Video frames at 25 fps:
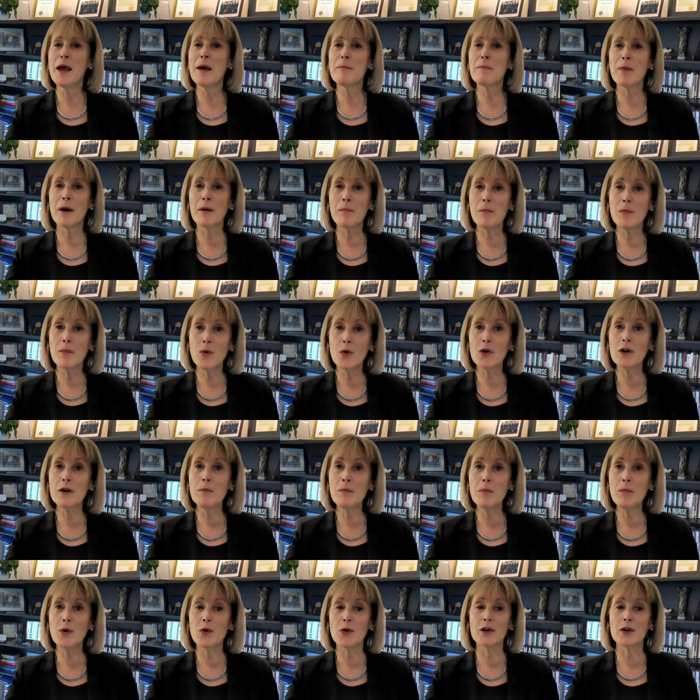but more
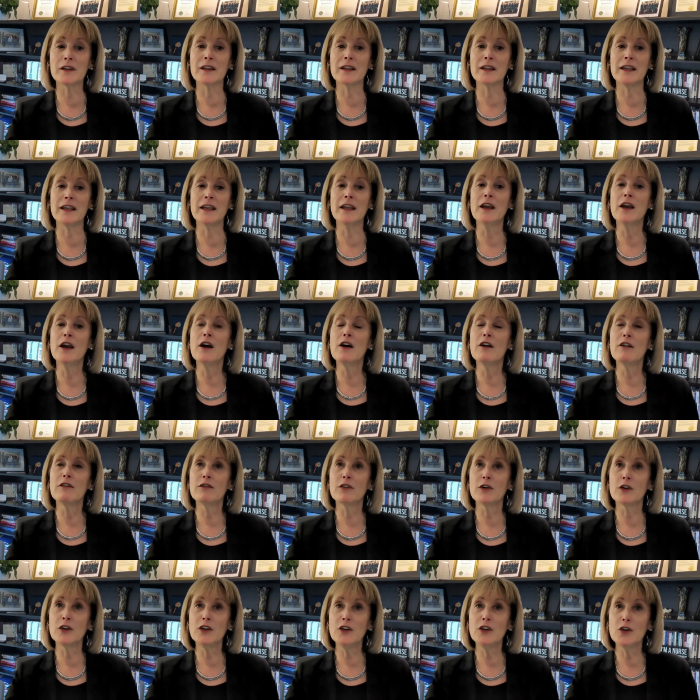importantly,
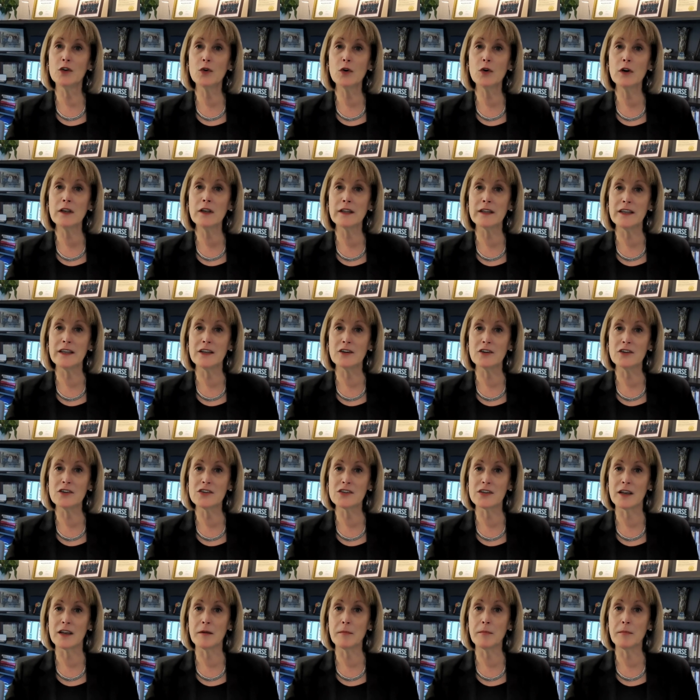for your
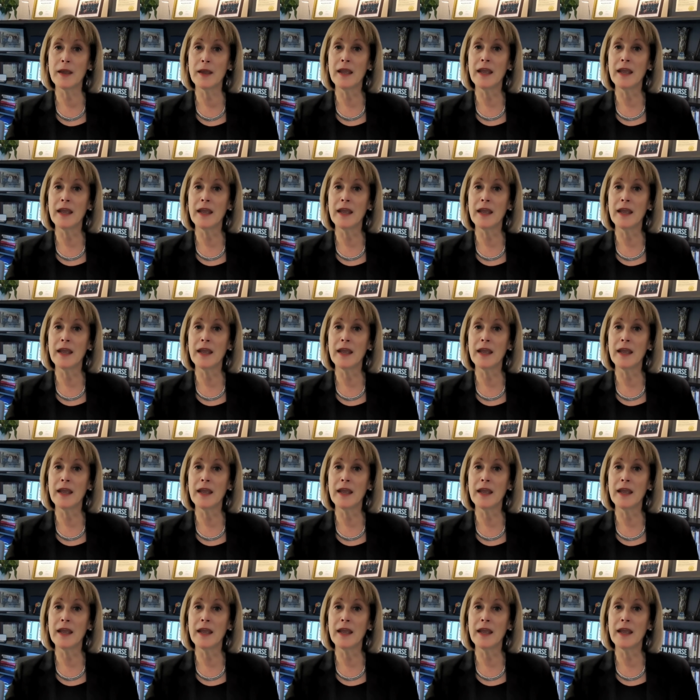leadership